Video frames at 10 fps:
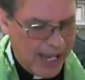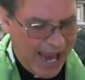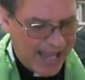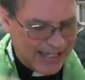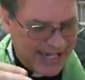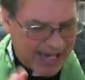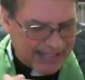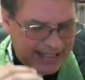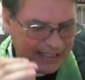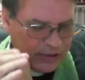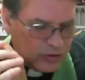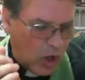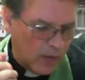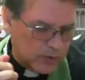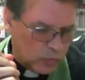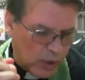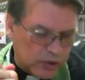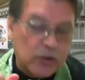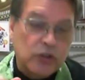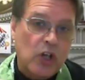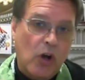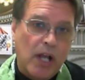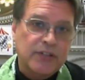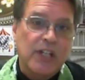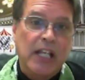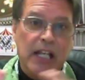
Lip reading: and the next thing the psalmist wants to show us